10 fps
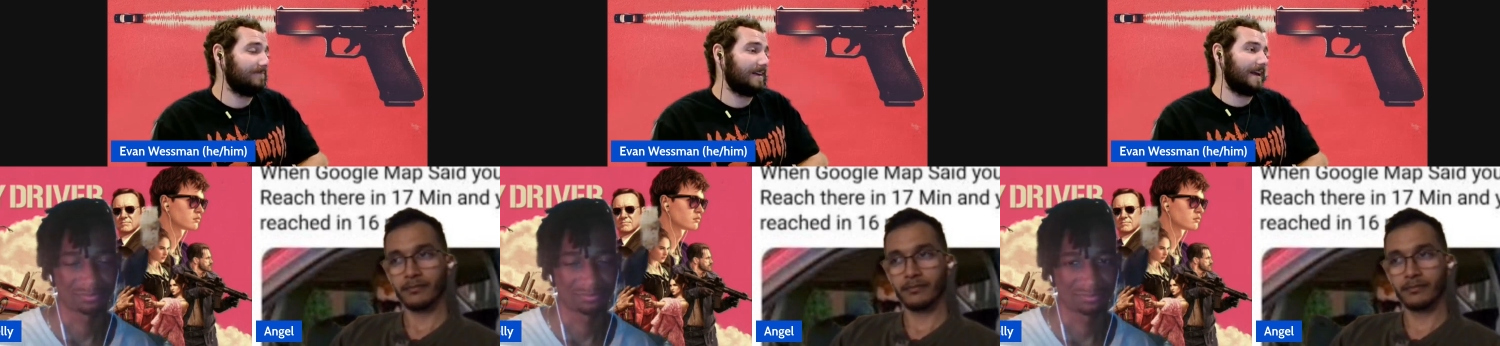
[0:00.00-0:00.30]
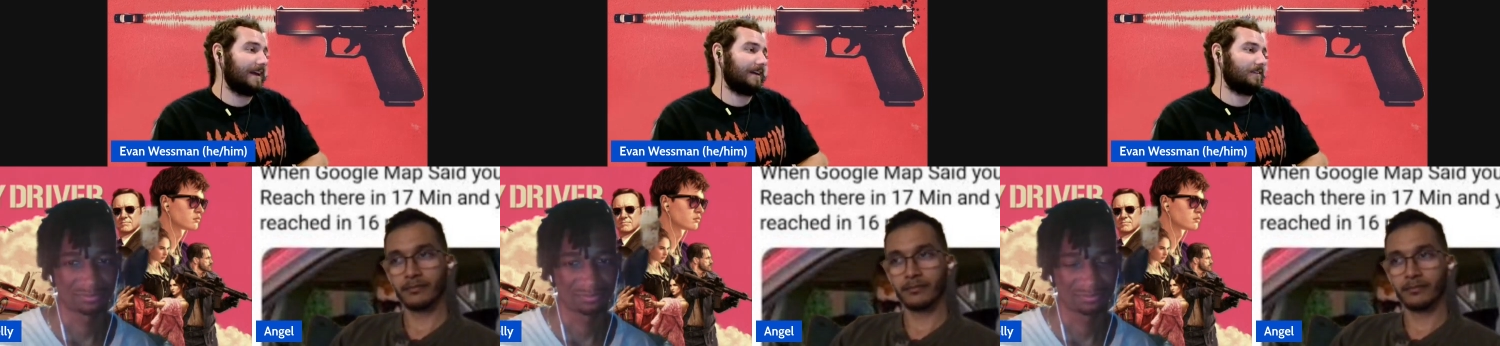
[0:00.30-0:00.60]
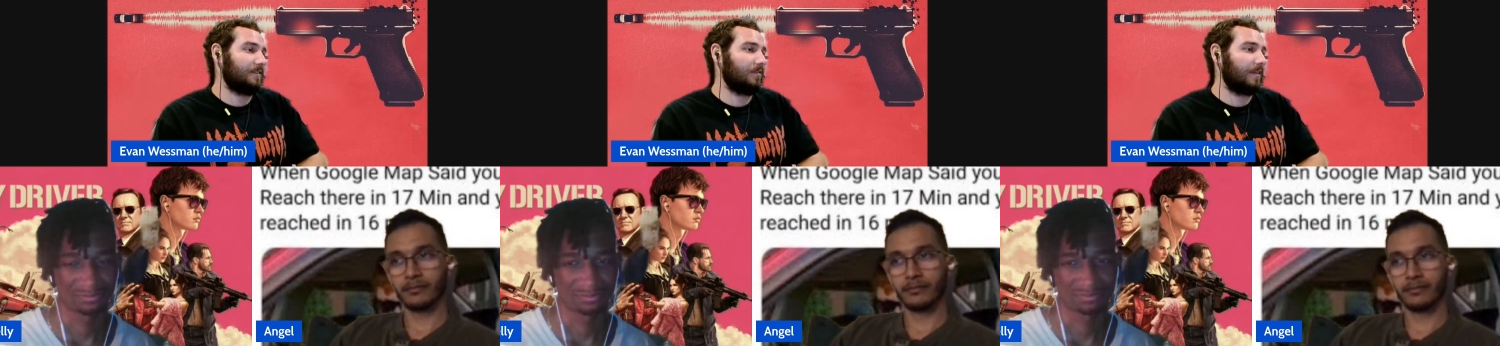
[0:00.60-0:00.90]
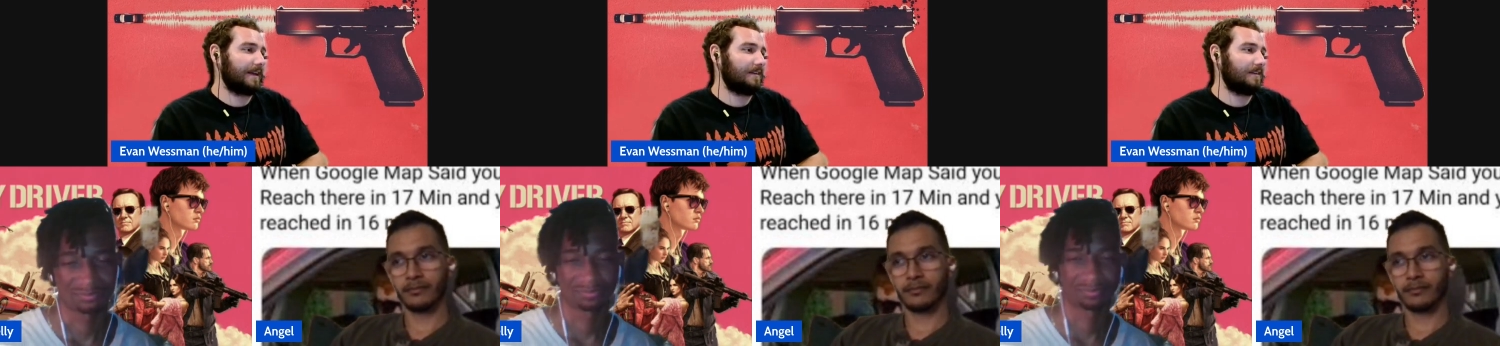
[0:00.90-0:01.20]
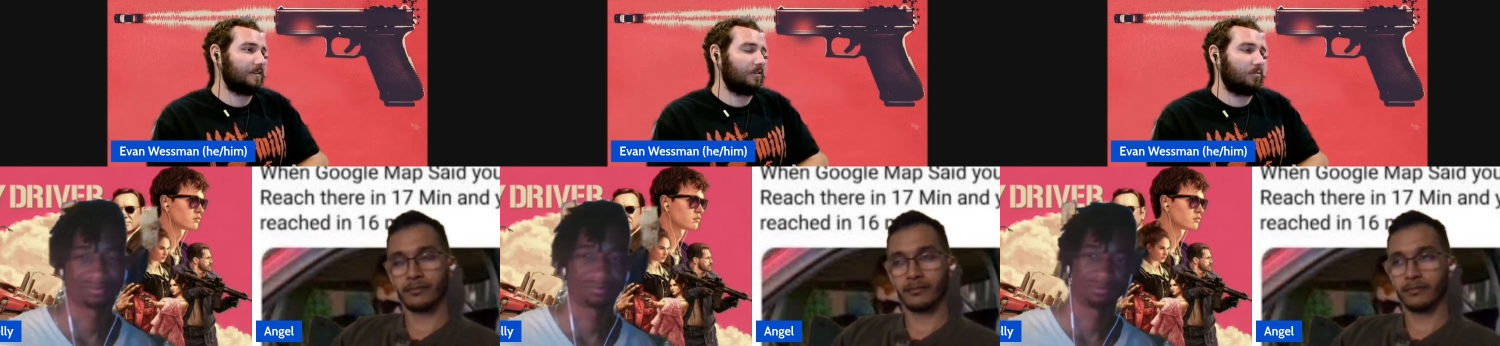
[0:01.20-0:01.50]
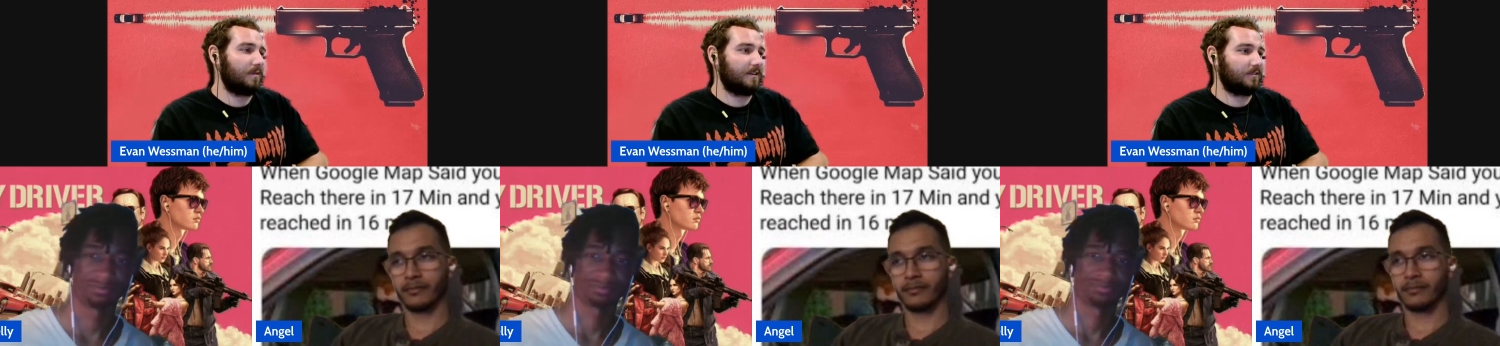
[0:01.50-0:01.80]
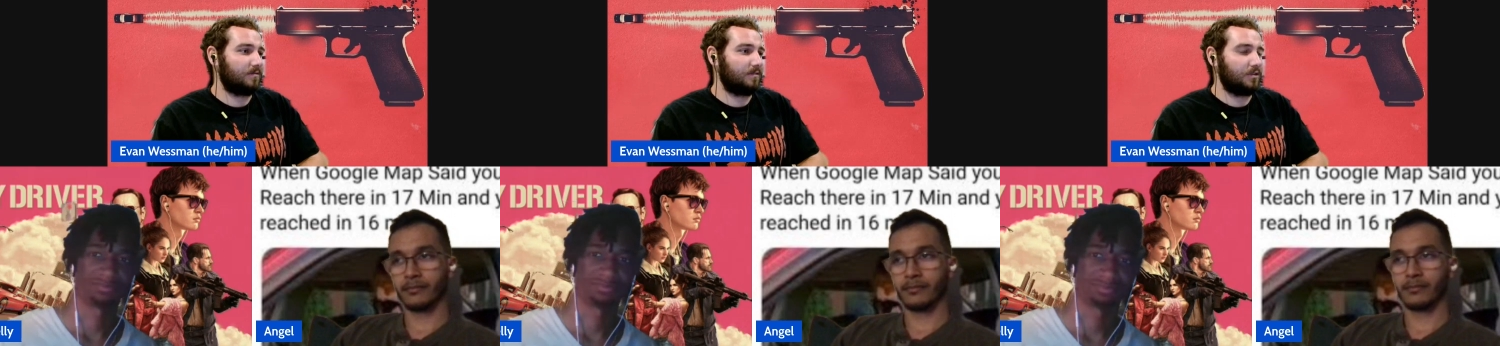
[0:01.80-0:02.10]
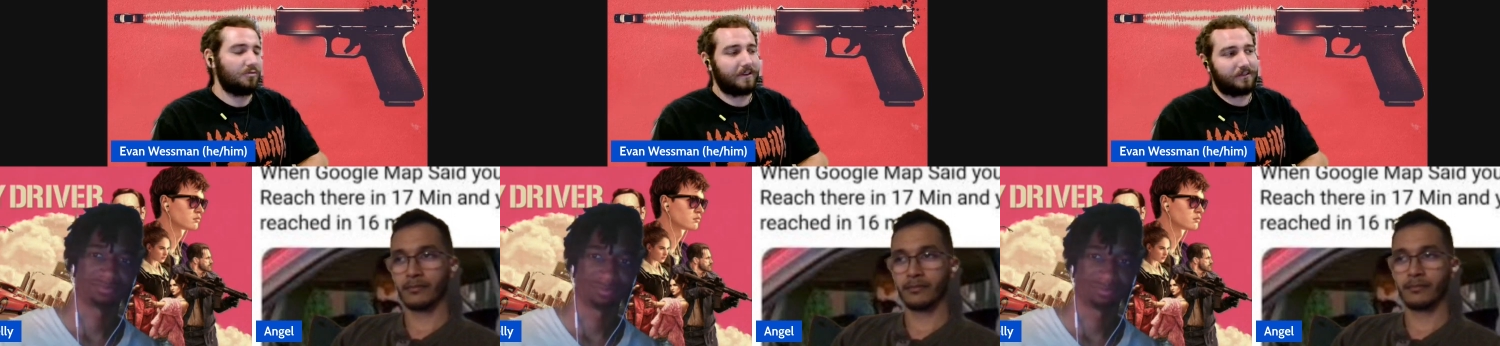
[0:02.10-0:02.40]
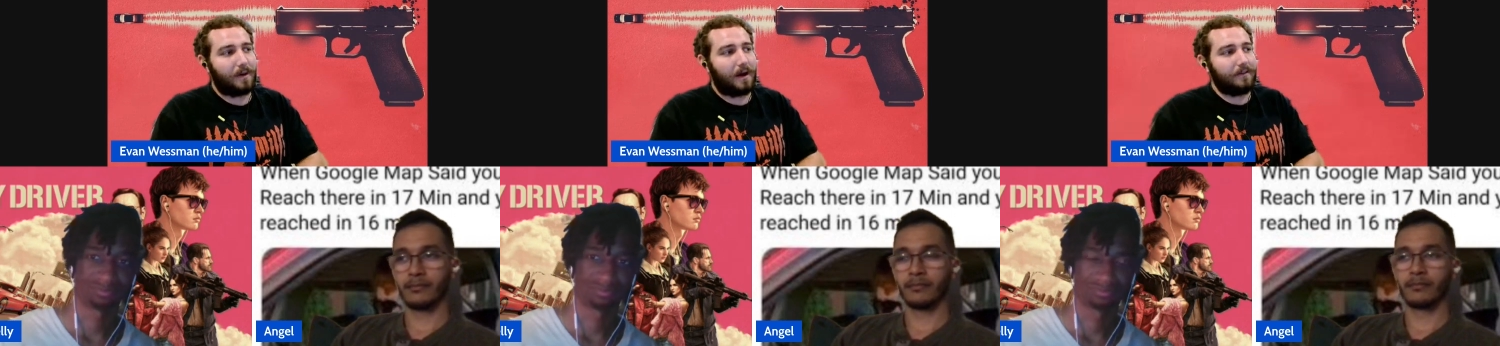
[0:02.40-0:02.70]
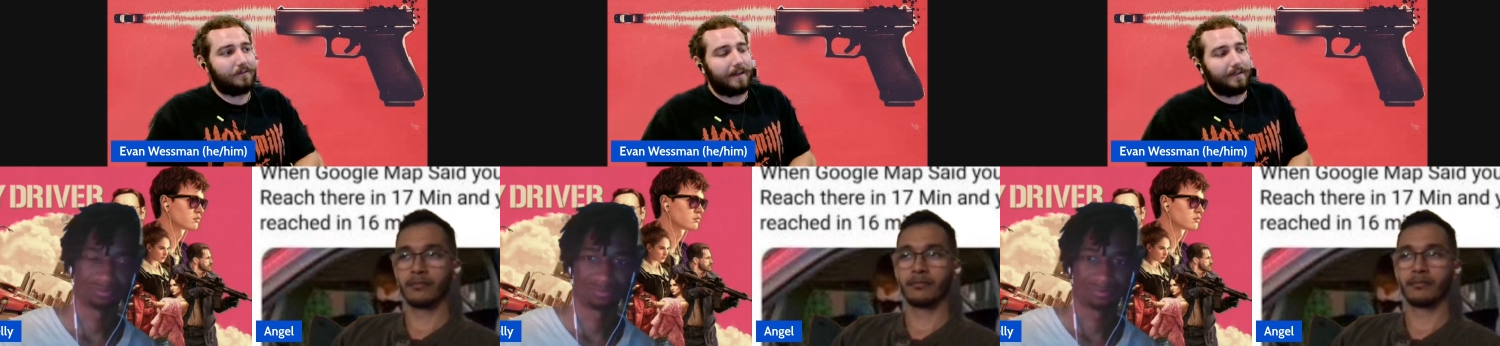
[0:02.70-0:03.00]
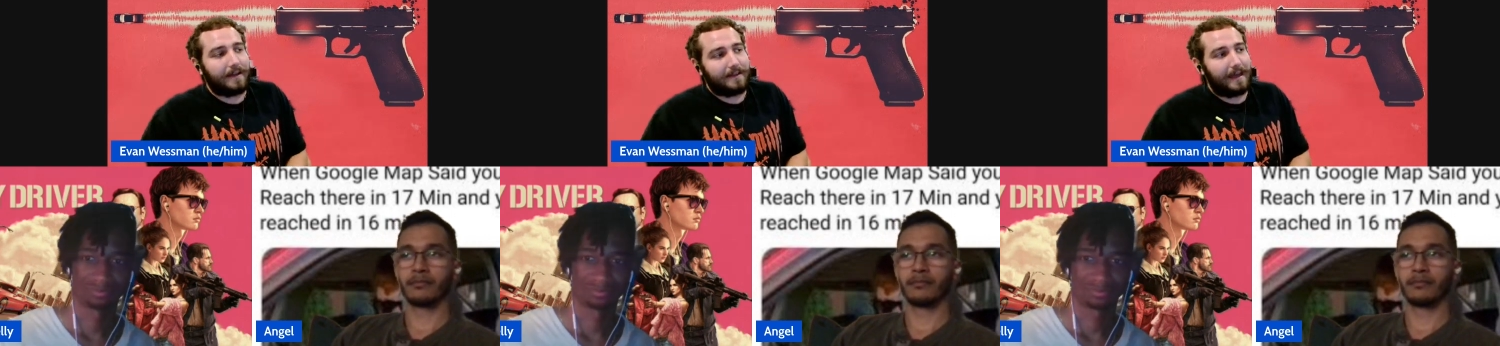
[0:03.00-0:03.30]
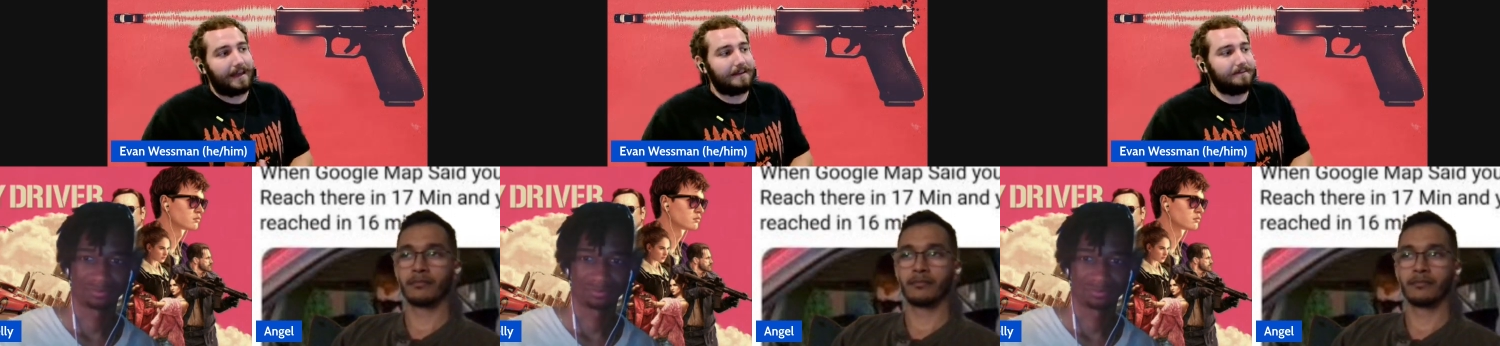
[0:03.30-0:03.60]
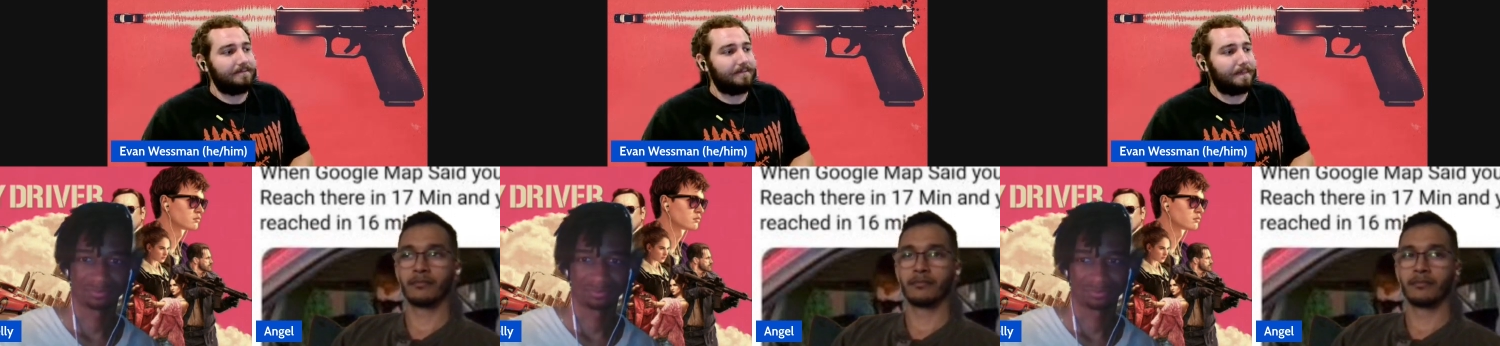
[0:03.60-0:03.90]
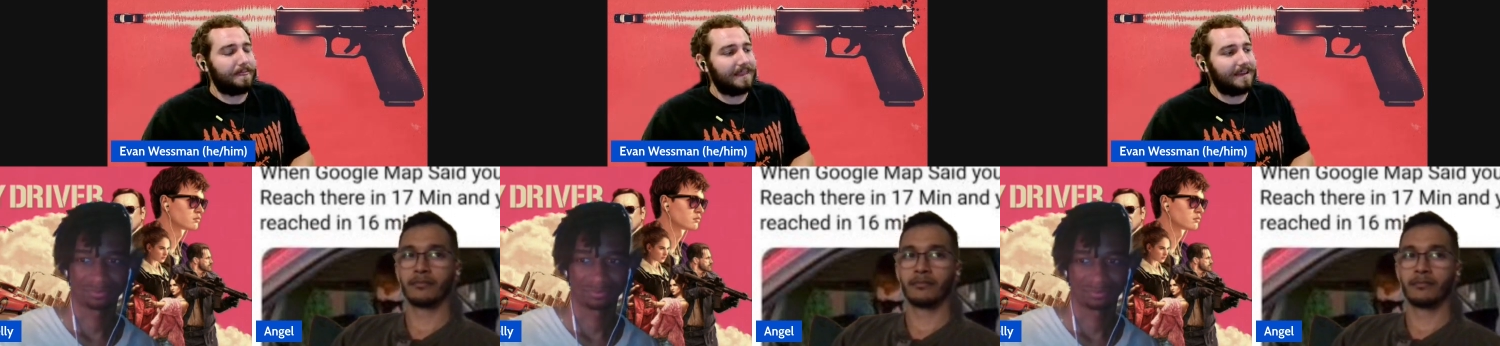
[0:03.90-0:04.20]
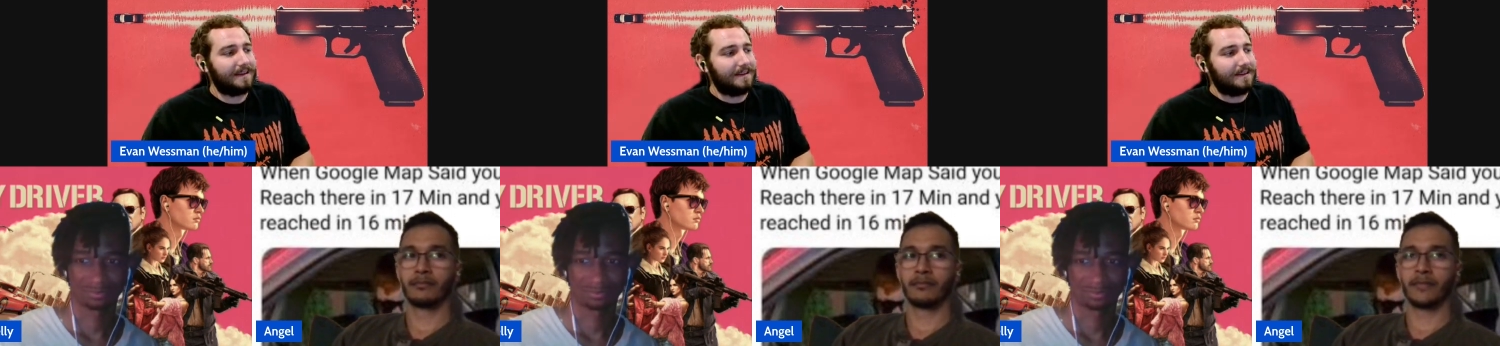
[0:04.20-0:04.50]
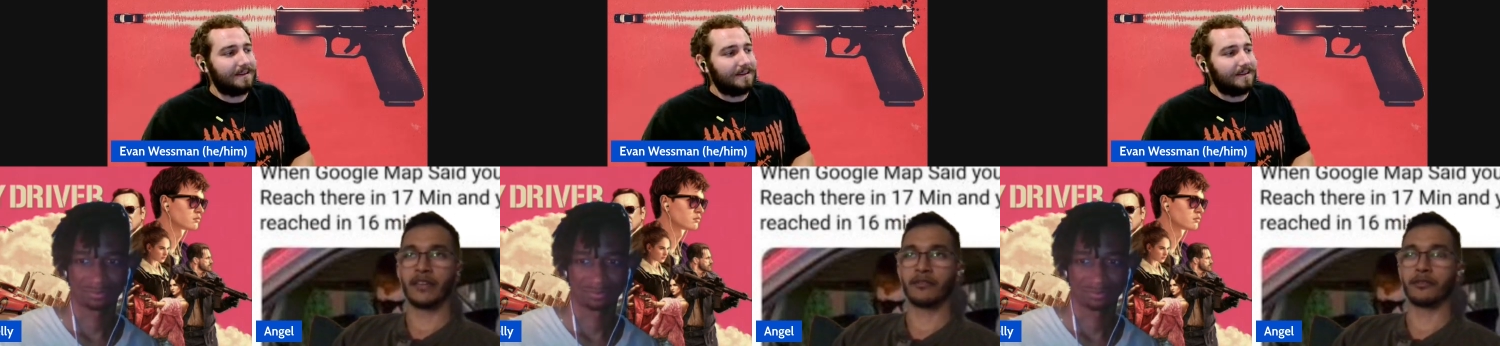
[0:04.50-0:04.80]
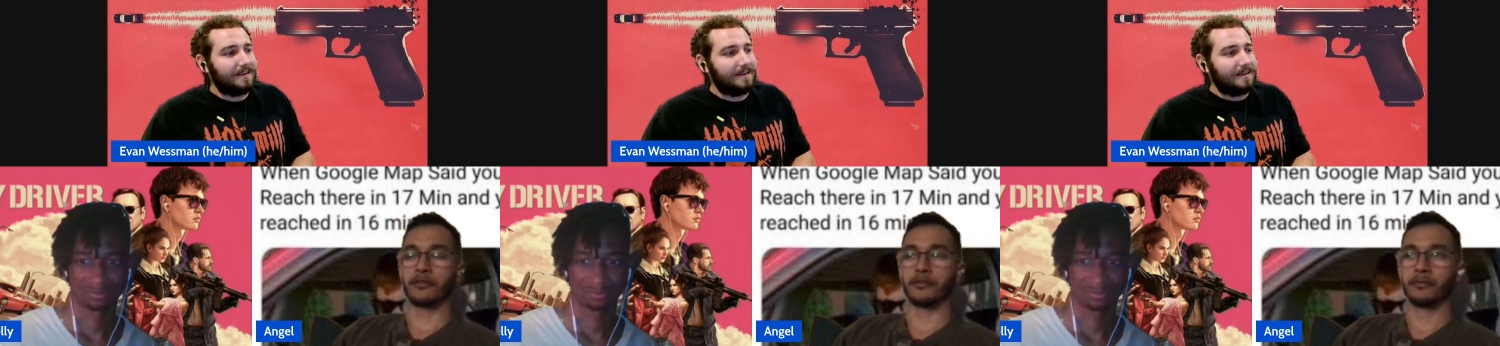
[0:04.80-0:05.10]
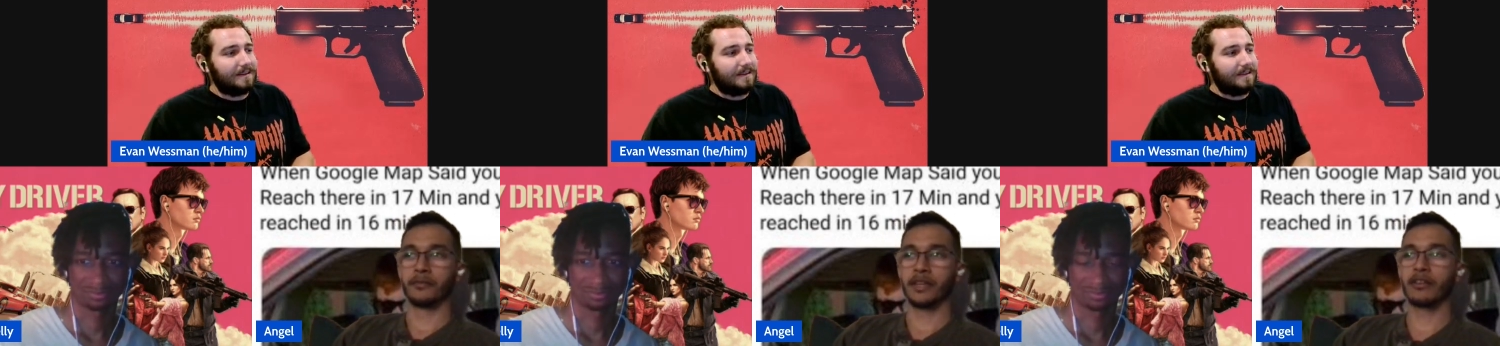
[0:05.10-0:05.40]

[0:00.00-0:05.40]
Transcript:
Speaker 1: and like nobody's using spotify
Speaker 2: like that that's true it could